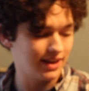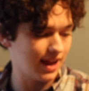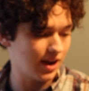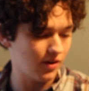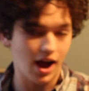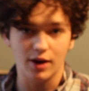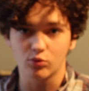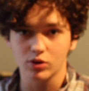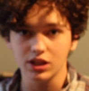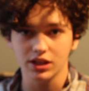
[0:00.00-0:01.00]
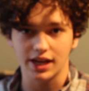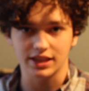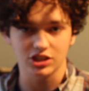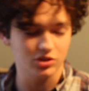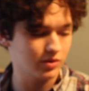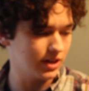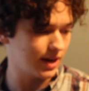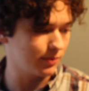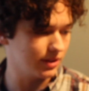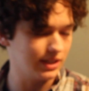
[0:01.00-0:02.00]
Now, I really like this one. I
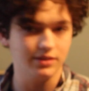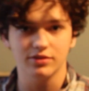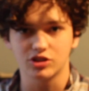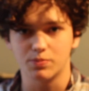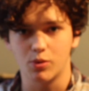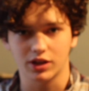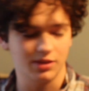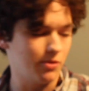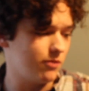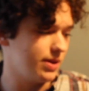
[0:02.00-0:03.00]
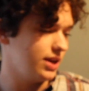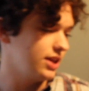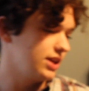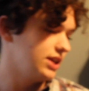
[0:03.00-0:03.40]
really support the movement.